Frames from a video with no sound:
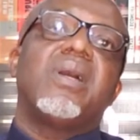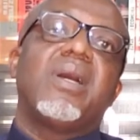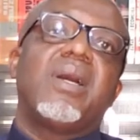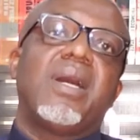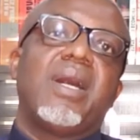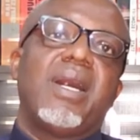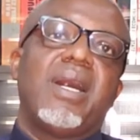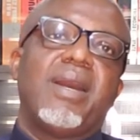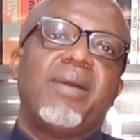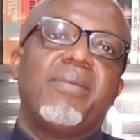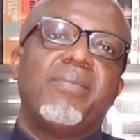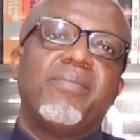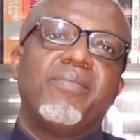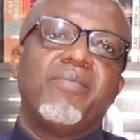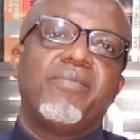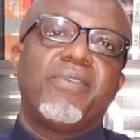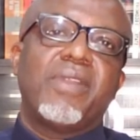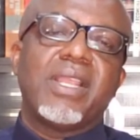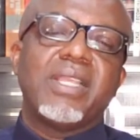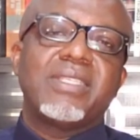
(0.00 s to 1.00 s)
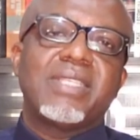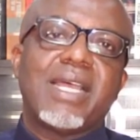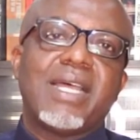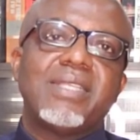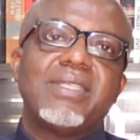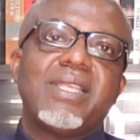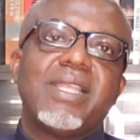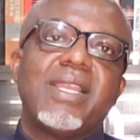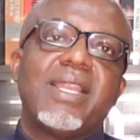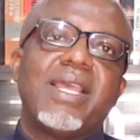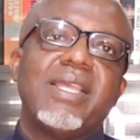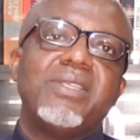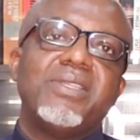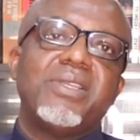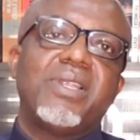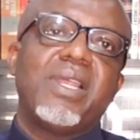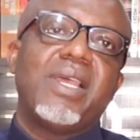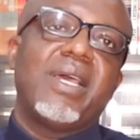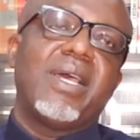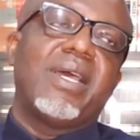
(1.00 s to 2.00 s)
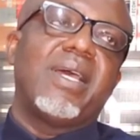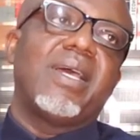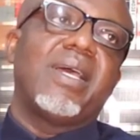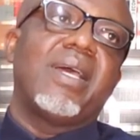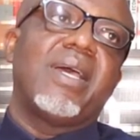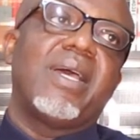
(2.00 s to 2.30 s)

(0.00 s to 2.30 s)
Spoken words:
For instance, in Nigeria,